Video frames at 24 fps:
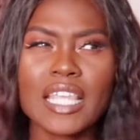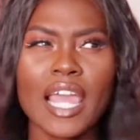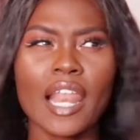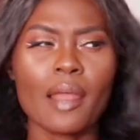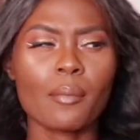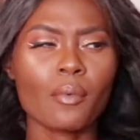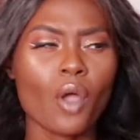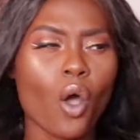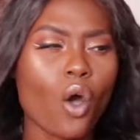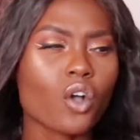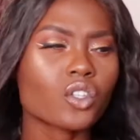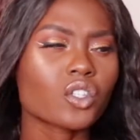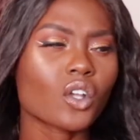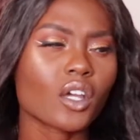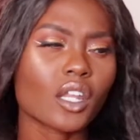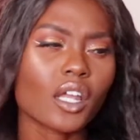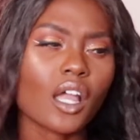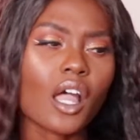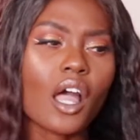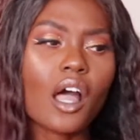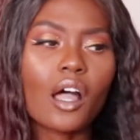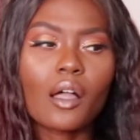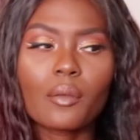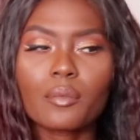And I'm also going
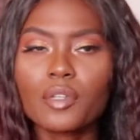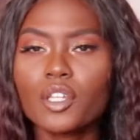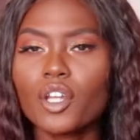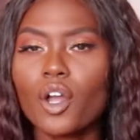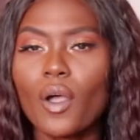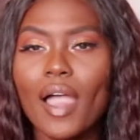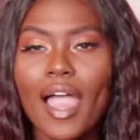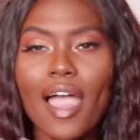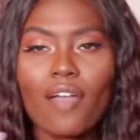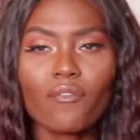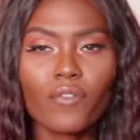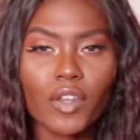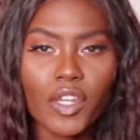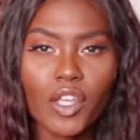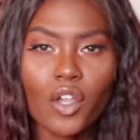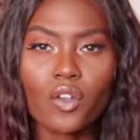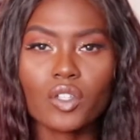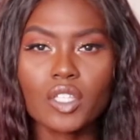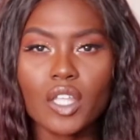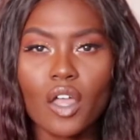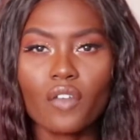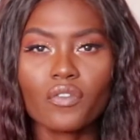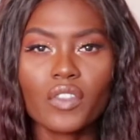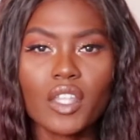to come, have videos
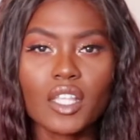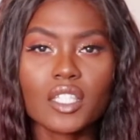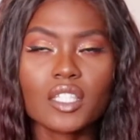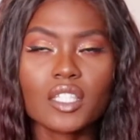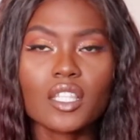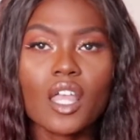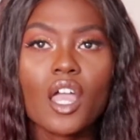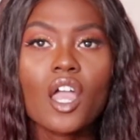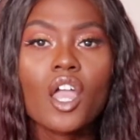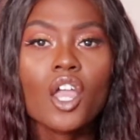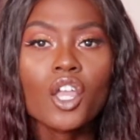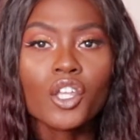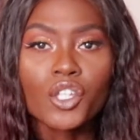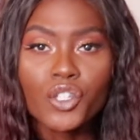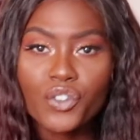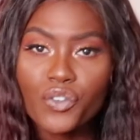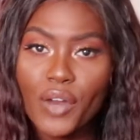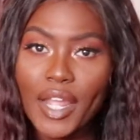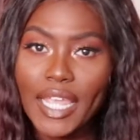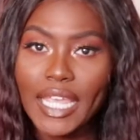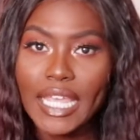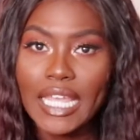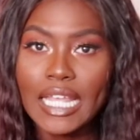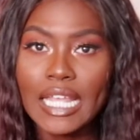of this
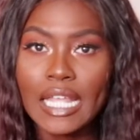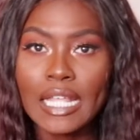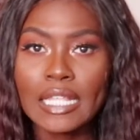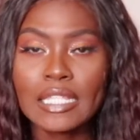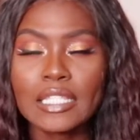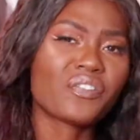straightened.